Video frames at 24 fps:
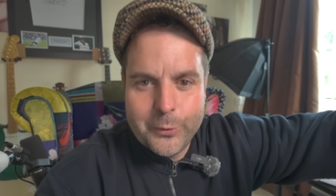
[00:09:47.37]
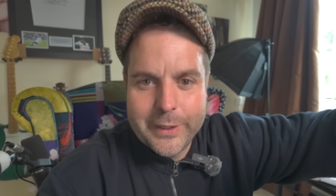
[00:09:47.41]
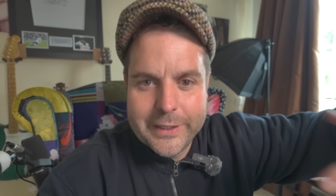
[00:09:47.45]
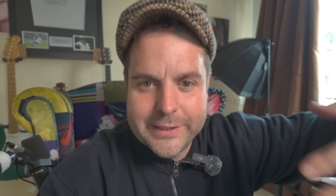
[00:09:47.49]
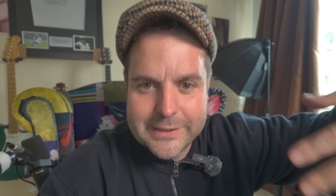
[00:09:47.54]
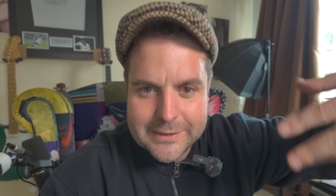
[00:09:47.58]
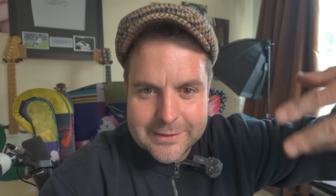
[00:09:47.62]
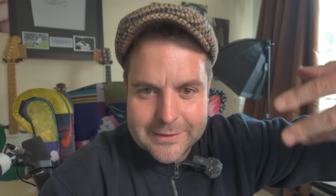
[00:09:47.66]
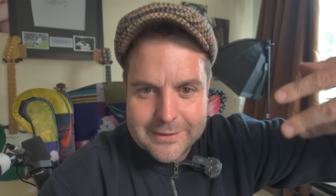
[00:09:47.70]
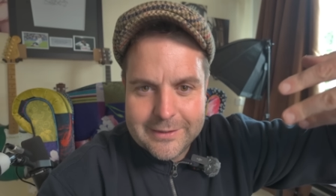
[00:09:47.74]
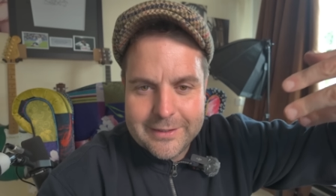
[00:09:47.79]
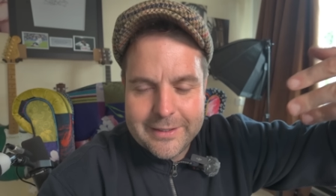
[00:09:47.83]

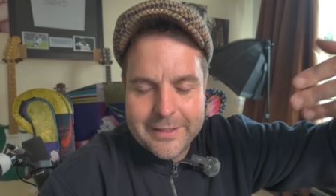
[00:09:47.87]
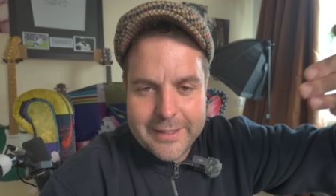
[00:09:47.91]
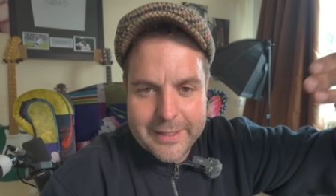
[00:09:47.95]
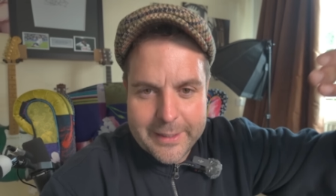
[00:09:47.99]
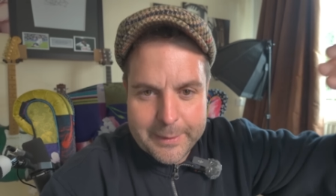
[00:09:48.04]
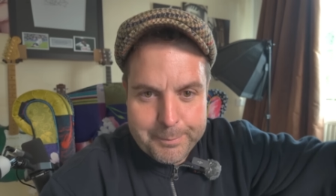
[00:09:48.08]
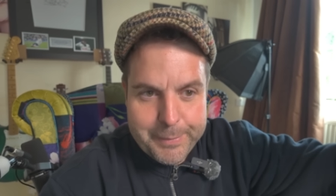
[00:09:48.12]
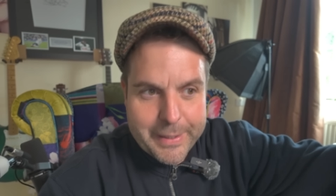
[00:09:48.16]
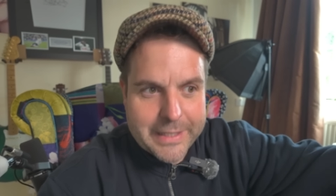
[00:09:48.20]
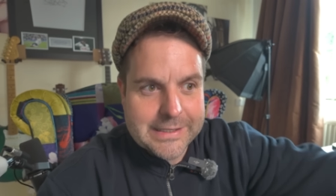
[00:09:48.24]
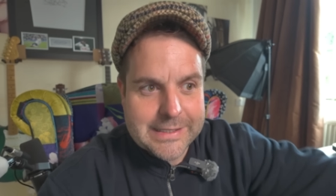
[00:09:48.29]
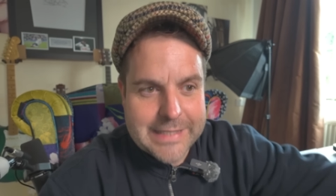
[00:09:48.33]
His
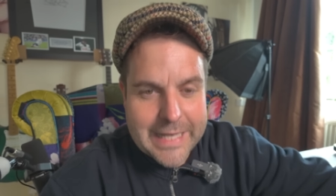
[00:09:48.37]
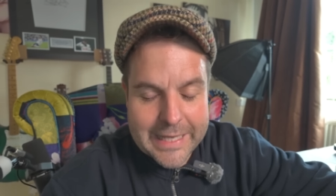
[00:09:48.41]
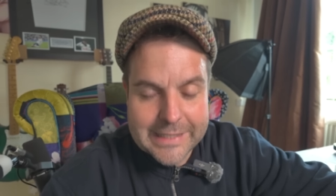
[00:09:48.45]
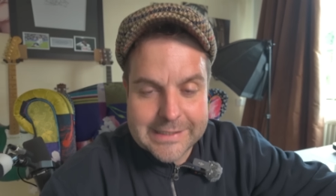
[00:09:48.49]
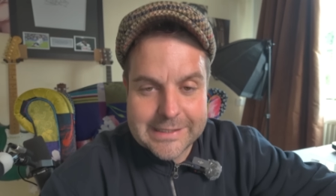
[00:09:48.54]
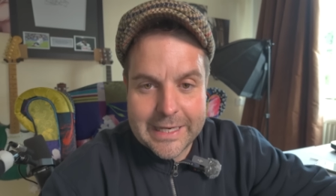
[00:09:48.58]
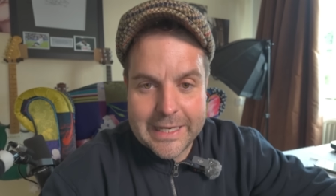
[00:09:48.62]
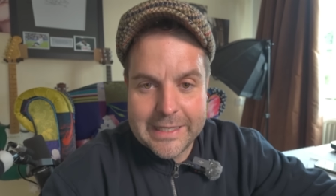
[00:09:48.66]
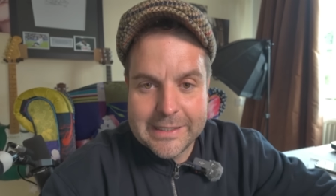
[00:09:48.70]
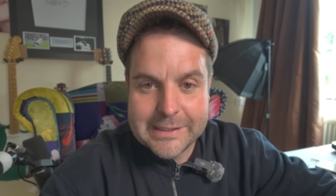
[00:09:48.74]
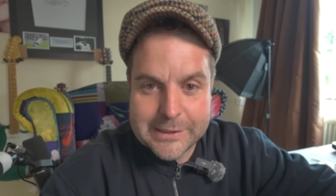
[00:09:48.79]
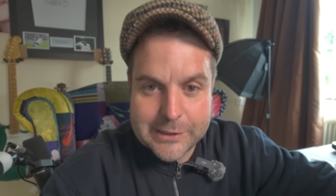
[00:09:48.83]
best
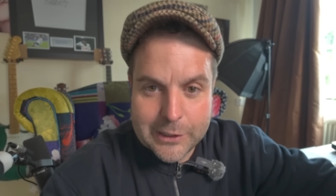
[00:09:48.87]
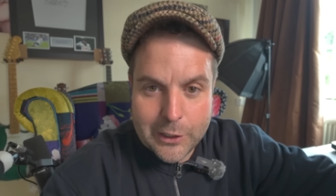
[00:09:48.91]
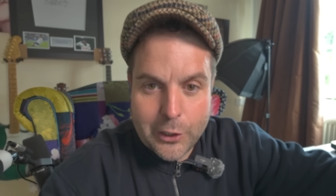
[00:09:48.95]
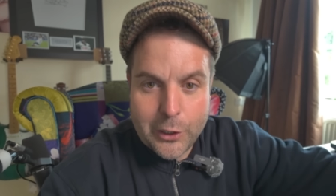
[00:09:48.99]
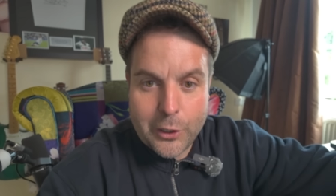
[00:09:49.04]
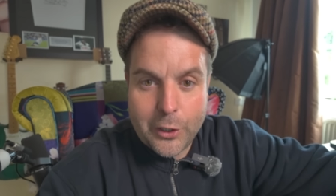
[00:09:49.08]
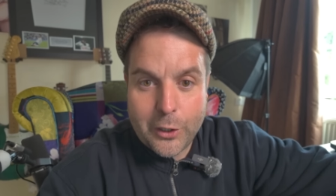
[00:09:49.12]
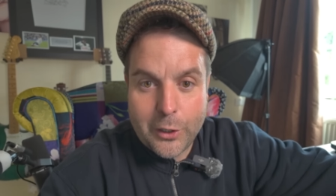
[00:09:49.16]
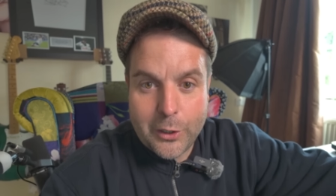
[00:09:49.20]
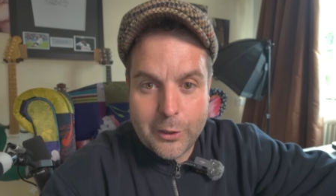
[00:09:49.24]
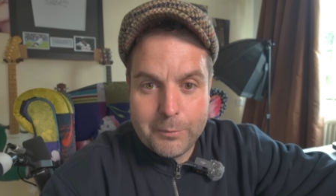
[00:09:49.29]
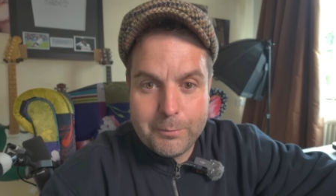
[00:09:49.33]
assets
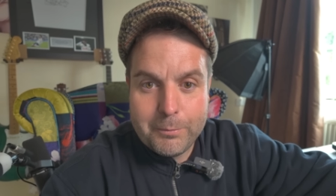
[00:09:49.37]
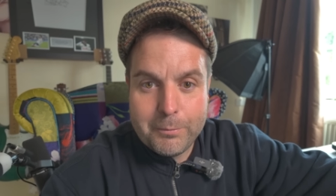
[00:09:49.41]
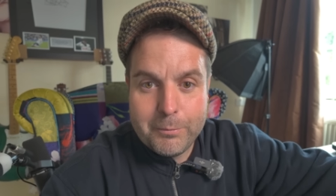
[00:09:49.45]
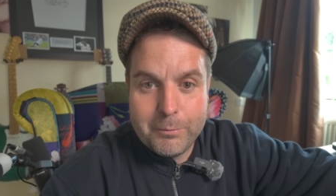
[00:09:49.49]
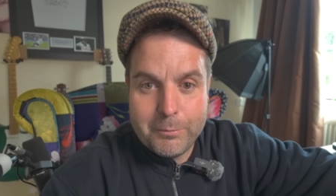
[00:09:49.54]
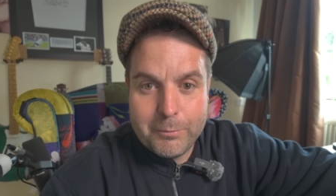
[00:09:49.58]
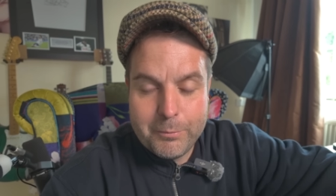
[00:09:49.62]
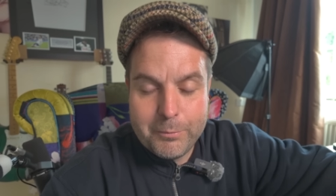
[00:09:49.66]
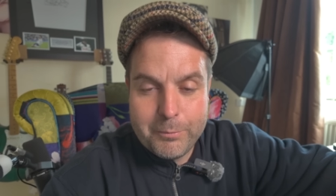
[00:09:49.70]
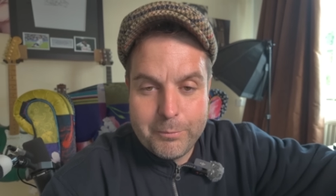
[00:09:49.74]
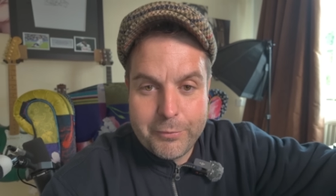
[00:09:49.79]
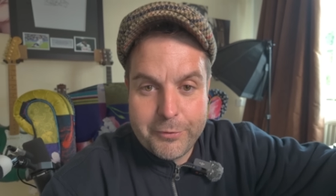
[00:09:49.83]
are
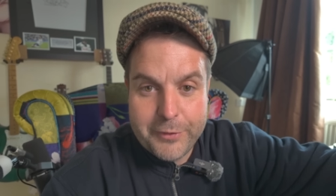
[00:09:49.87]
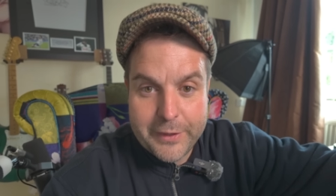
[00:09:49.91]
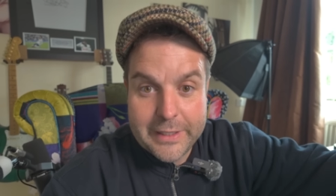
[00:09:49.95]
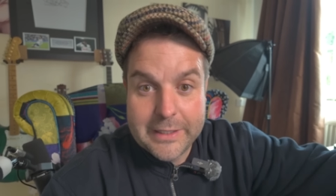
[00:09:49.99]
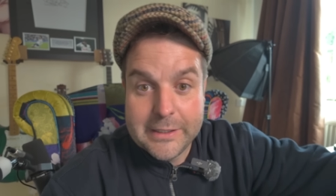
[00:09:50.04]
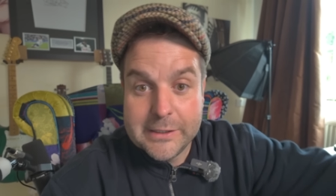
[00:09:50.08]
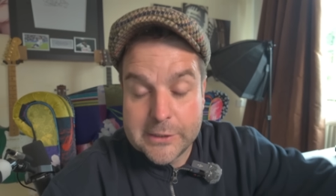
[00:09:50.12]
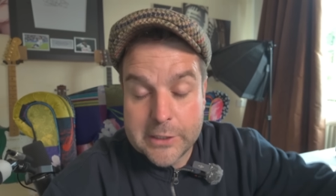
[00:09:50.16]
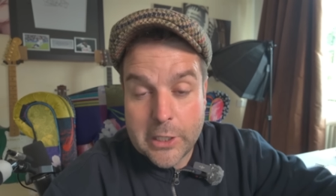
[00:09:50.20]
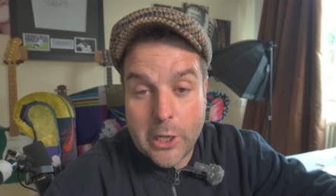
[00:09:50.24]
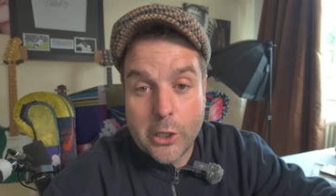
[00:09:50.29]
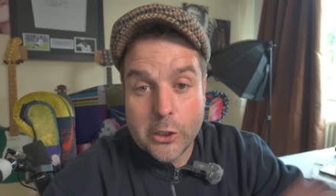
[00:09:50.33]

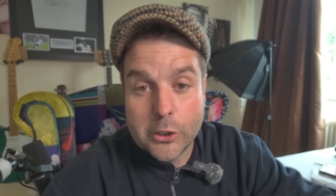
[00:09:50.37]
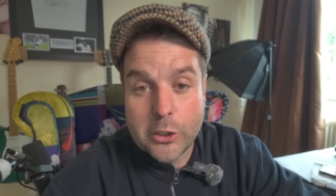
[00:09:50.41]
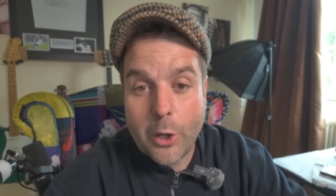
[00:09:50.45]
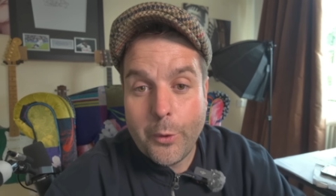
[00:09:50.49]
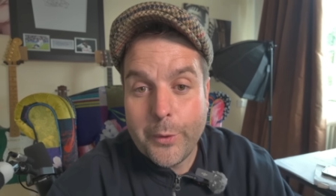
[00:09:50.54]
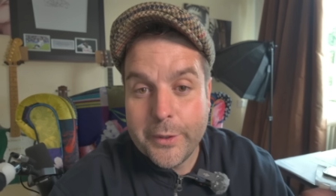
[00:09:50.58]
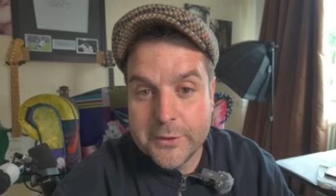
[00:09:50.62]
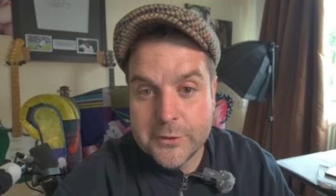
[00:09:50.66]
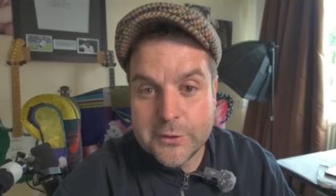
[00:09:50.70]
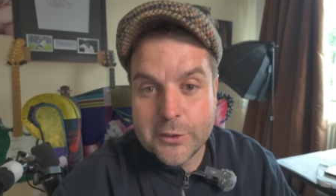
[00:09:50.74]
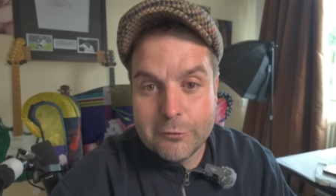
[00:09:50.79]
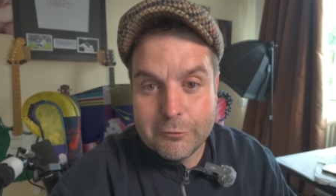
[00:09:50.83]
things that are
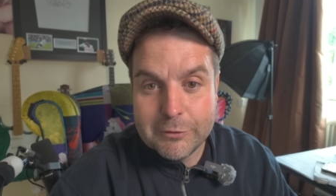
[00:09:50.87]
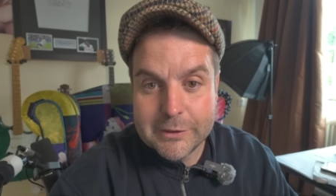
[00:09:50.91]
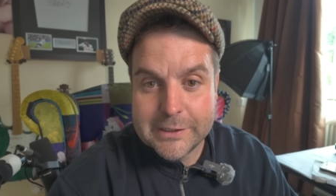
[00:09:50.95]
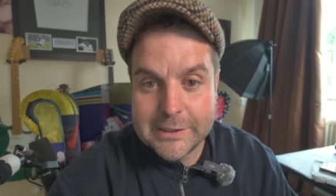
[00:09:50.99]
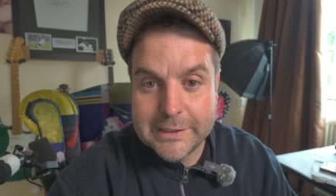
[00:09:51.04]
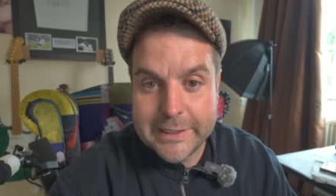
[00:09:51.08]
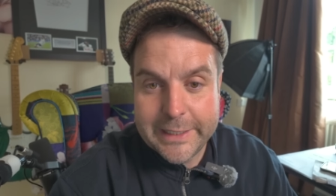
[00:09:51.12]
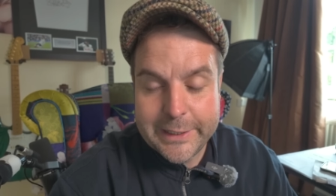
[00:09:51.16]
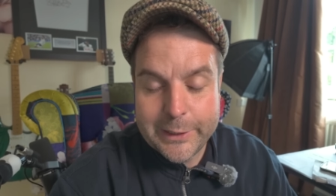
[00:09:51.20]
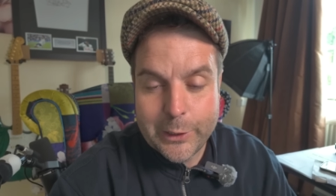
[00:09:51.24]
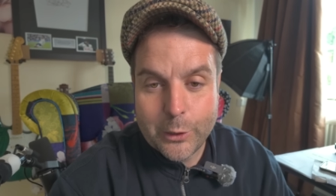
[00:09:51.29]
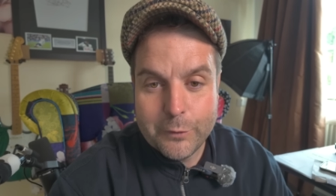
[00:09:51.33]
going to
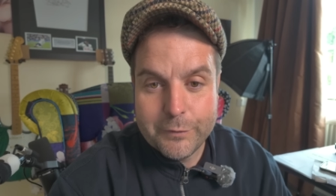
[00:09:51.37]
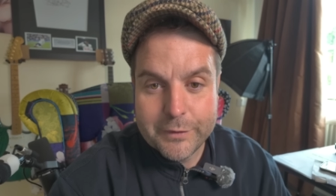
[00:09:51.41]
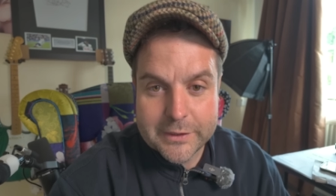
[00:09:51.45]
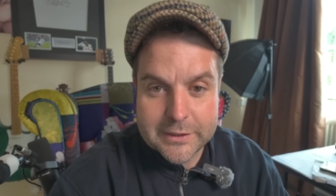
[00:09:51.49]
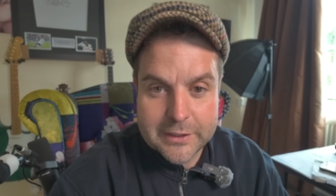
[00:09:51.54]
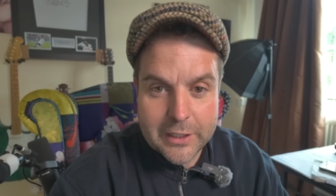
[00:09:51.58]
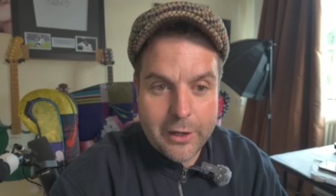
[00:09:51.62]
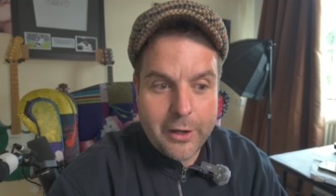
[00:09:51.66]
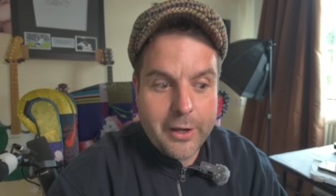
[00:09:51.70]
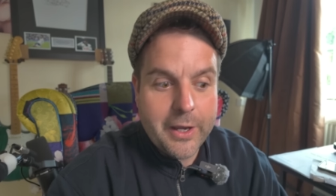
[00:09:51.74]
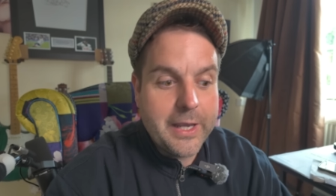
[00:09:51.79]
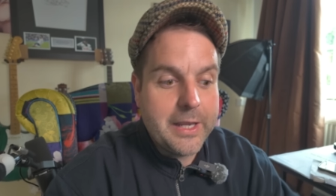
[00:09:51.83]
recede over
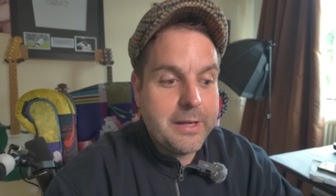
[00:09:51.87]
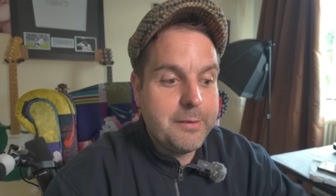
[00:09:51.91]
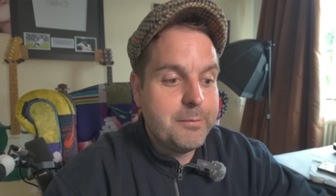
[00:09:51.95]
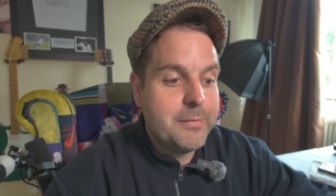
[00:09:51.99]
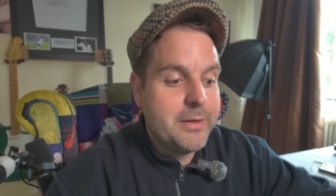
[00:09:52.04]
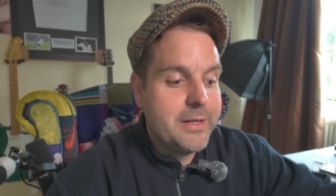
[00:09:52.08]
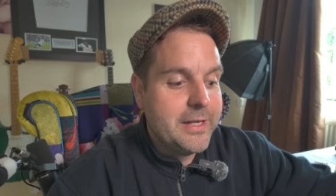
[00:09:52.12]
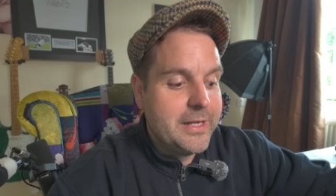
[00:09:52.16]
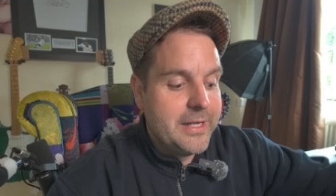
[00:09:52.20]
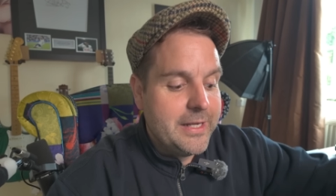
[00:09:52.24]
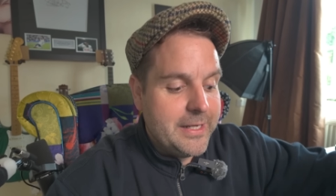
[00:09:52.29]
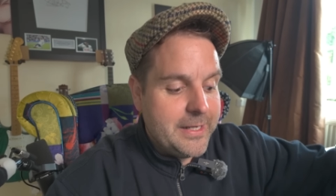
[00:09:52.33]

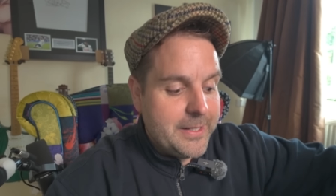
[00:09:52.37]
time